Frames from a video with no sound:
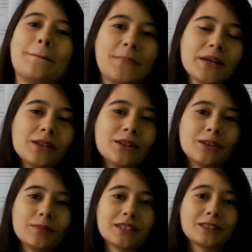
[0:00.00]
Bill
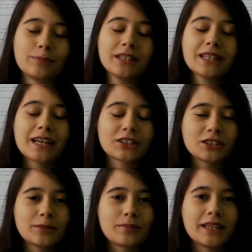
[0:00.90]
because Bill
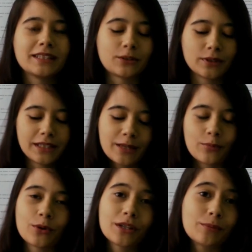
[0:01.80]
actually plays a really
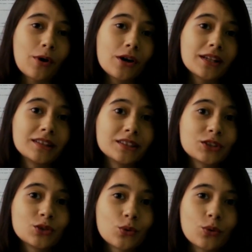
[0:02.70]
important part in this
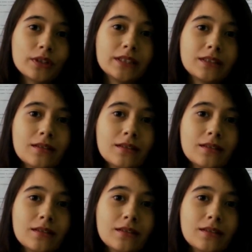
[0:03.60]
story.